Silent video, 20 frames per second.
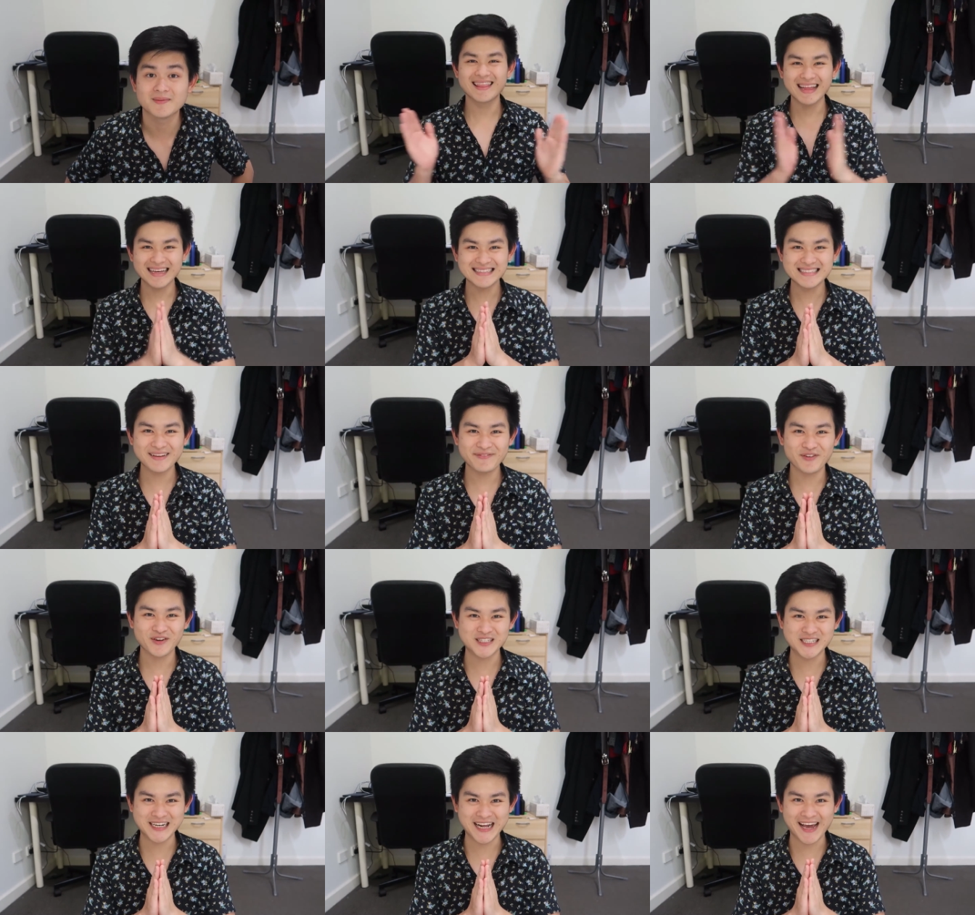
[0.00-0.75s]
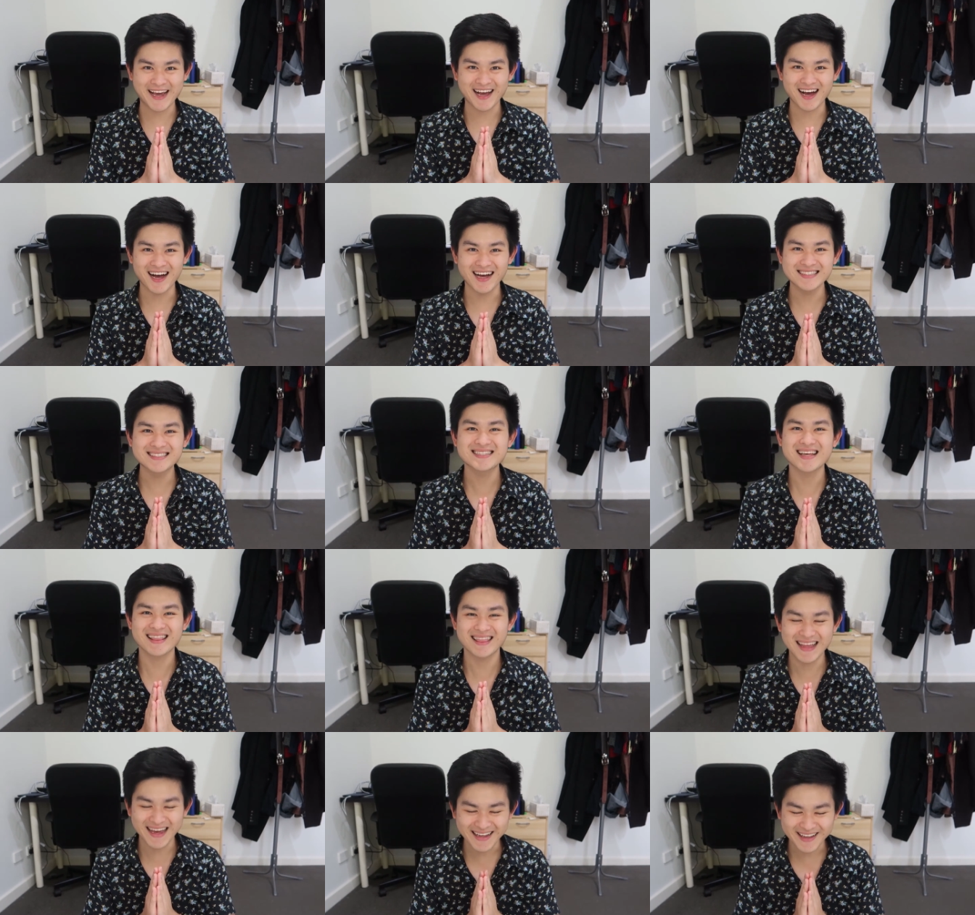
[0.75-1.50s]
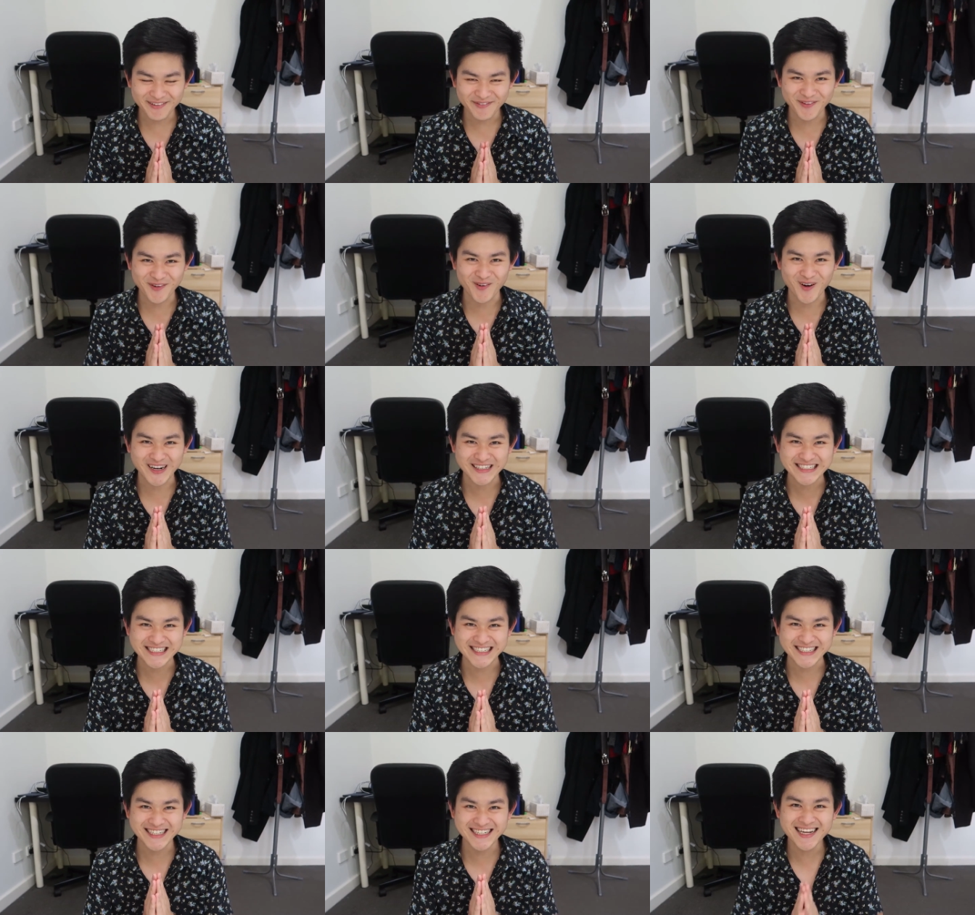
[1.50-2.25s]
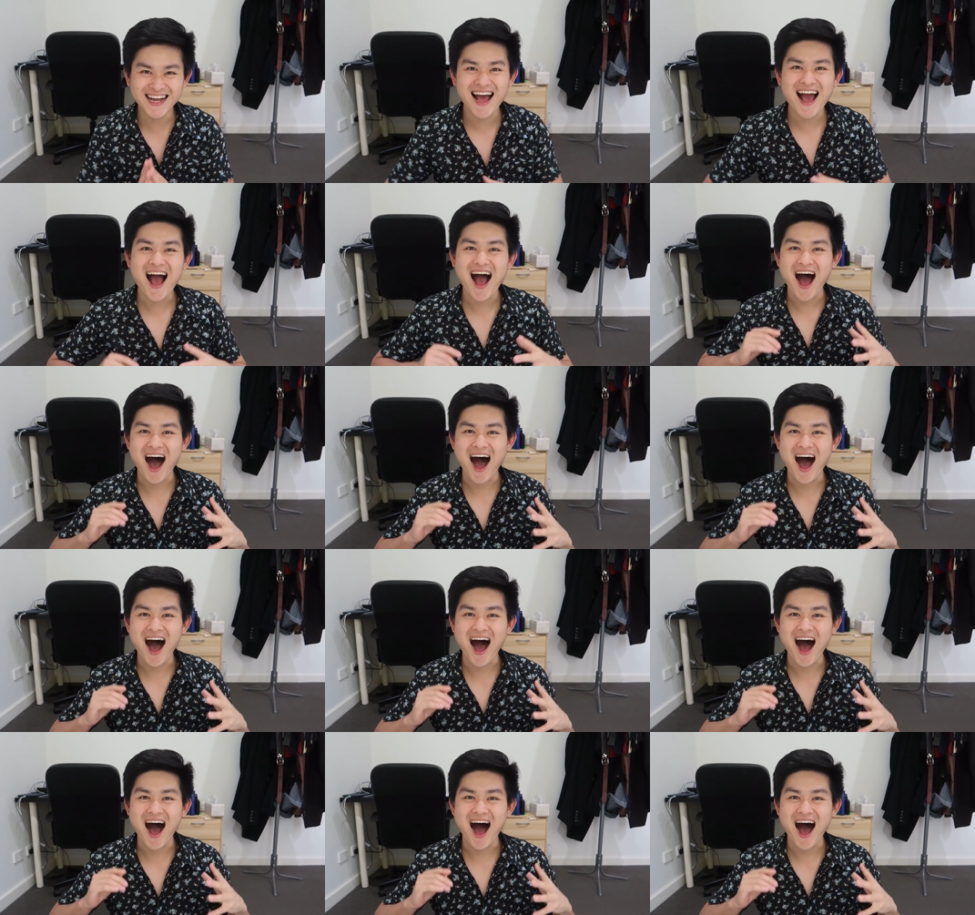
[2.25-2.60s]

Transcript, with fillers: That's it for today guys. Thank you for watching.